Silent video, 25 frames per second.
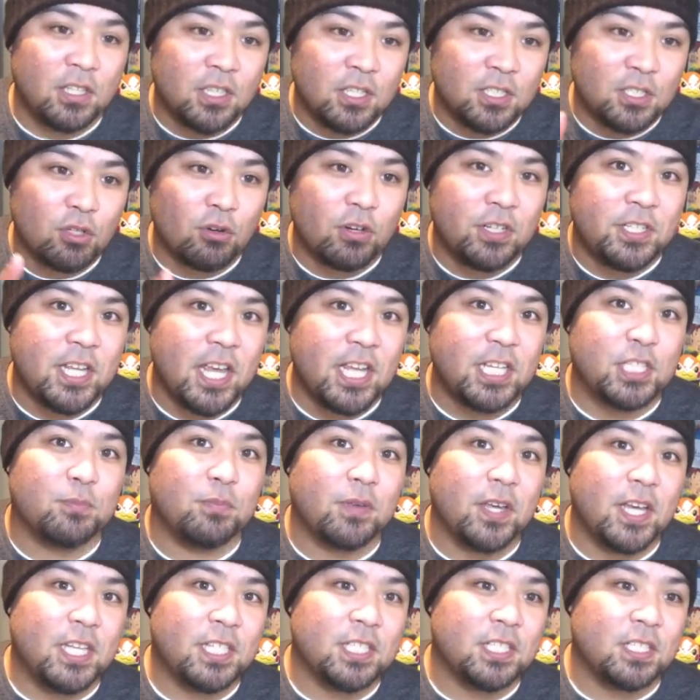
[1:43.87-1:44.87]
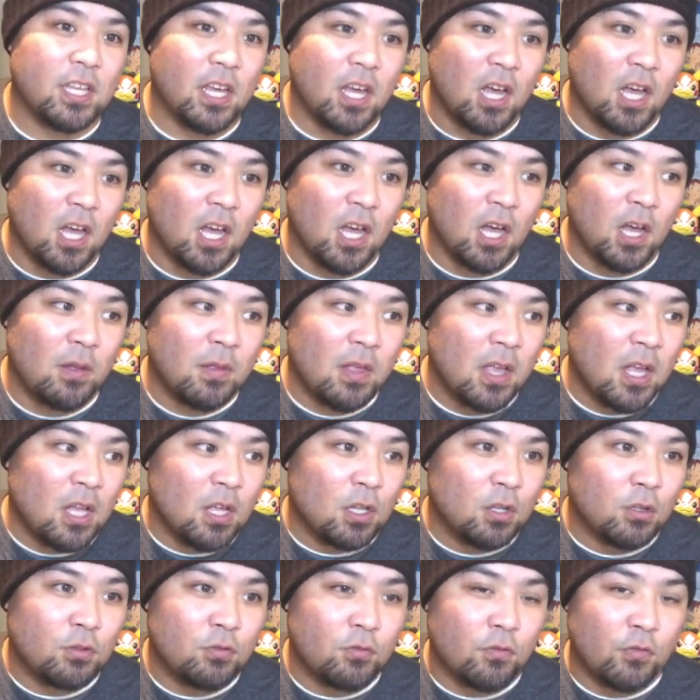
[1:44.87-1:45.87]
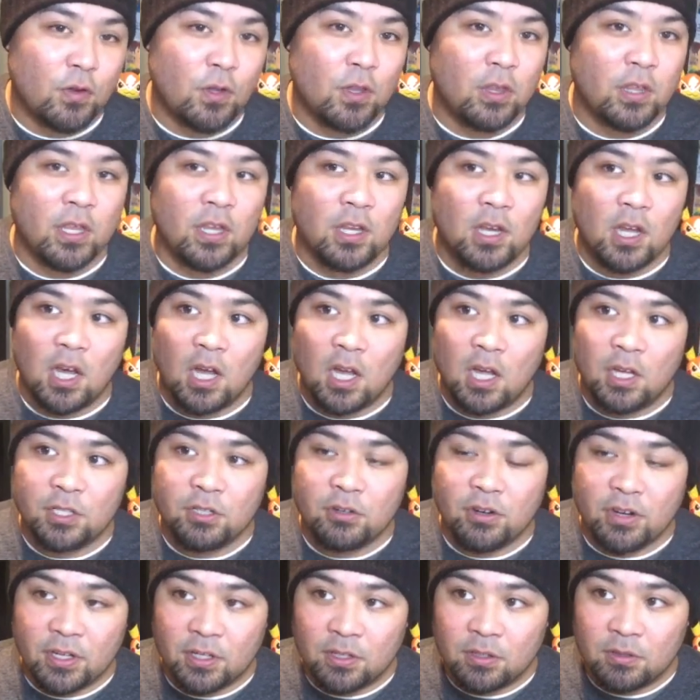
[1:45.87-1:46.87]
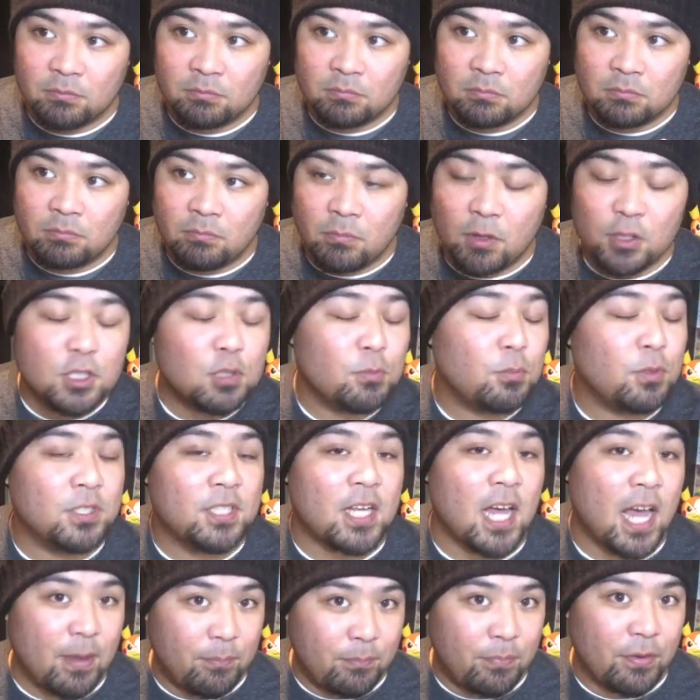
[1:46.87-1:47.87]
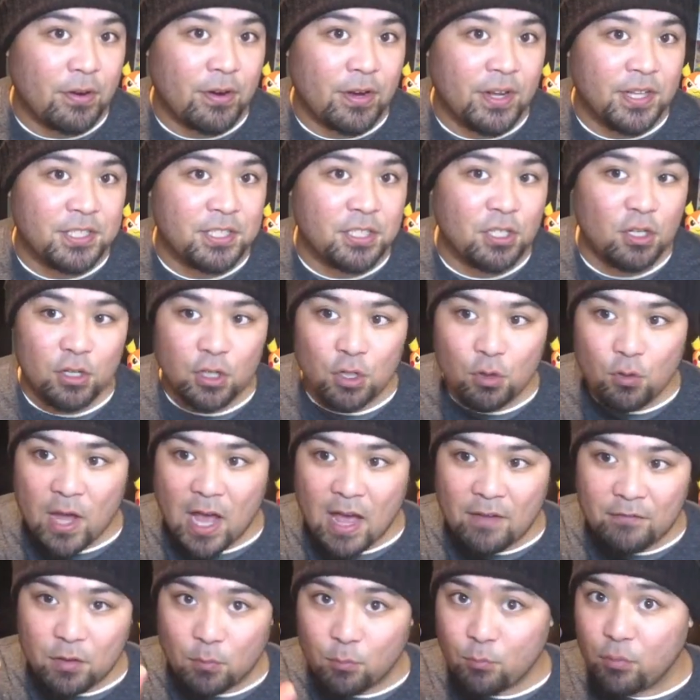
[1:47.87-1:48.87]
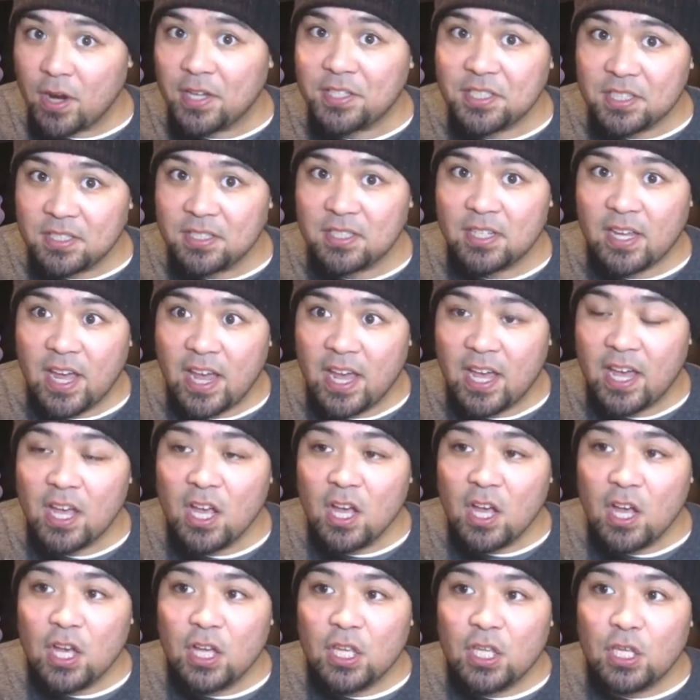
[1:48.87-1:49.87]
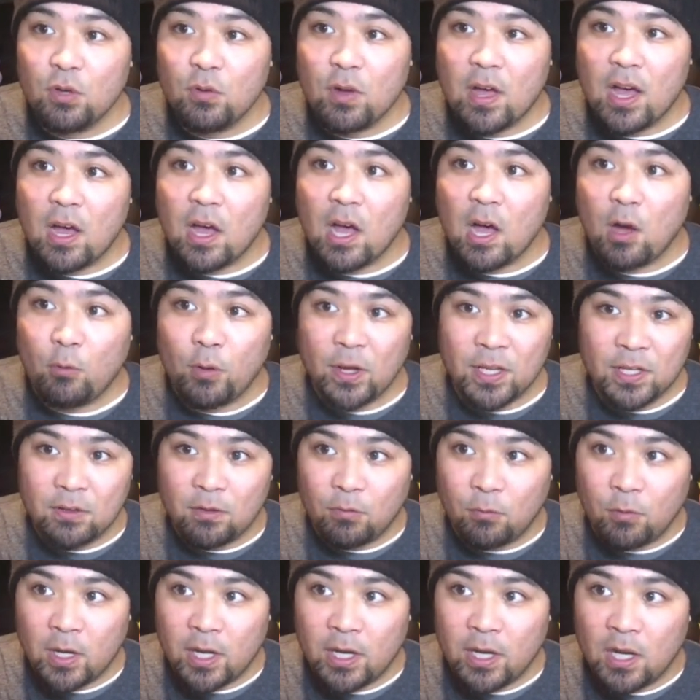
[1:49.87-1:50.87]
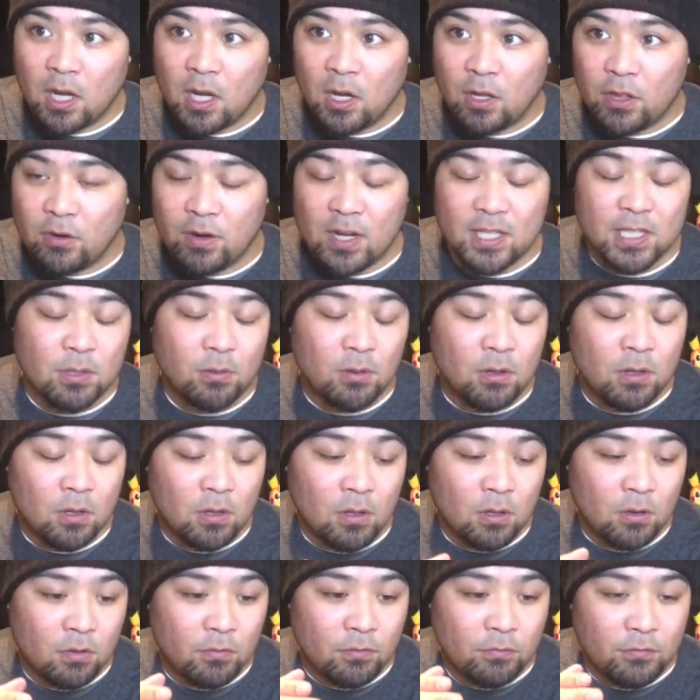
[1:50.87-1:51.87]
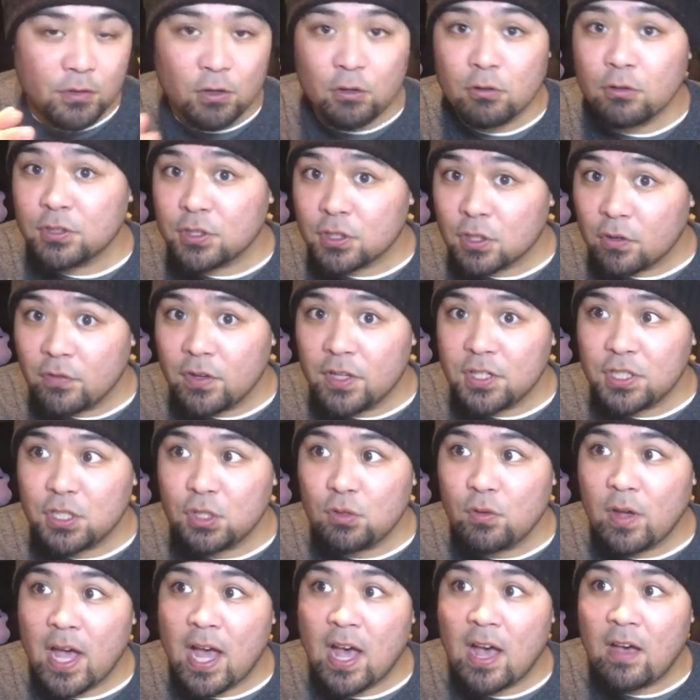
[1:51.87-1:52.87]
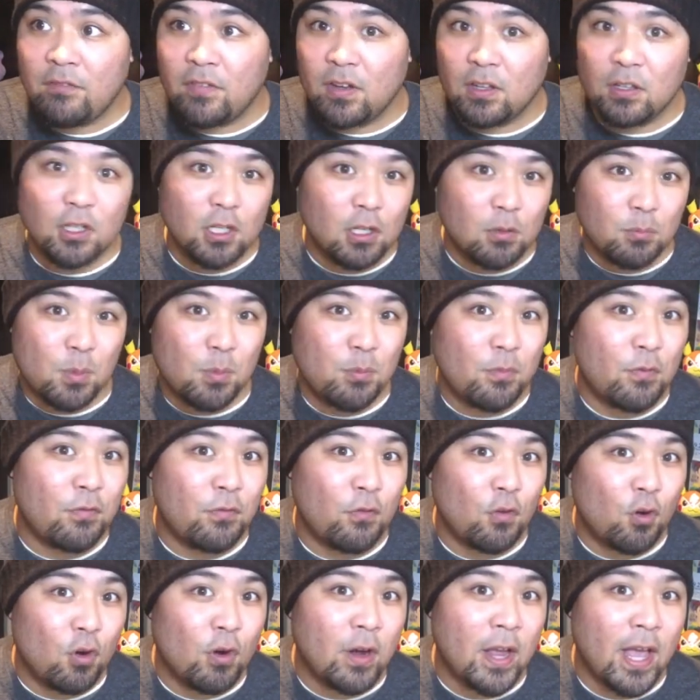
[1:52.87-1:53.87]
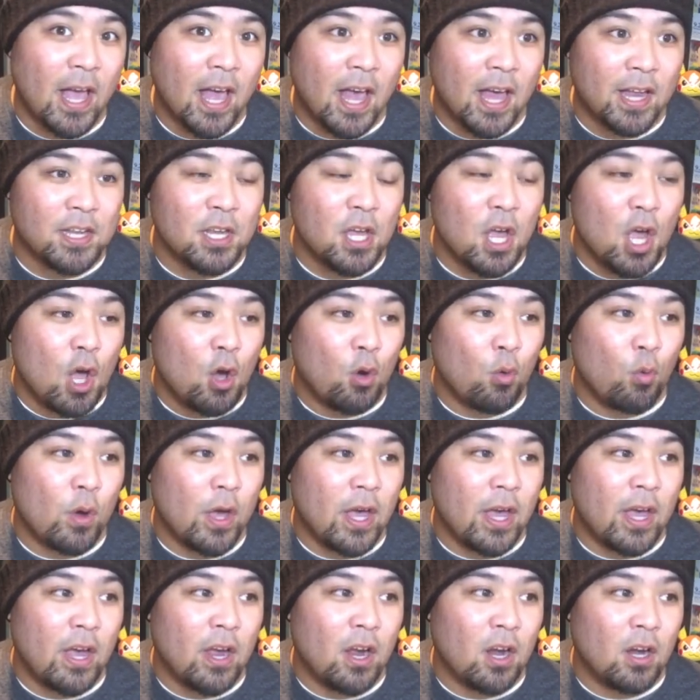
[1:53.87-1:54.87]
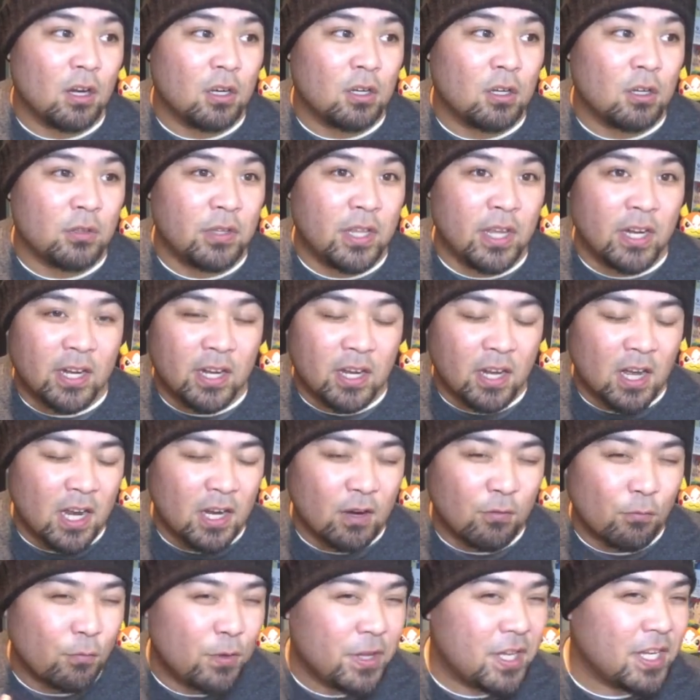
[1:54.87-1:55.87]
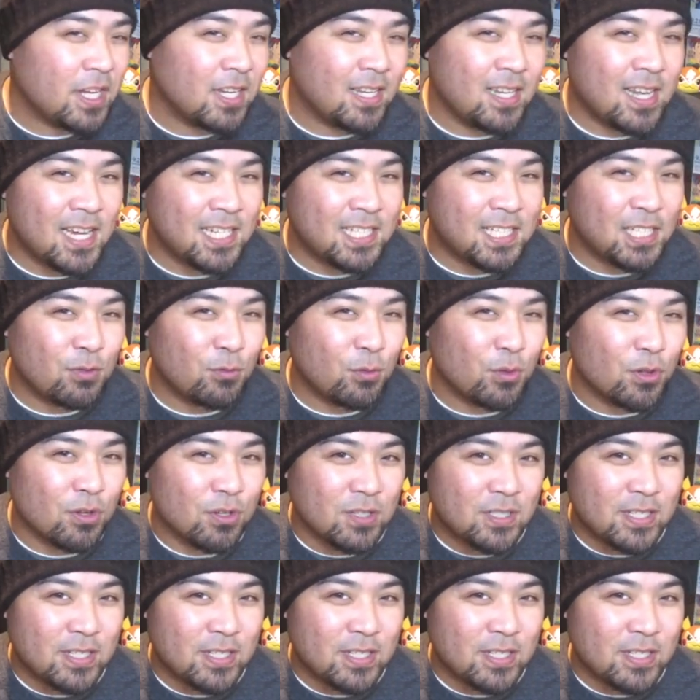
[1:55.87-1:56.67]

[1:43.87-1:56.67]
story takes place during multiple time periods. You know, you have your present day, when they're at the funeral service, you have a little bit beforehand where they're kind of reconnecting with their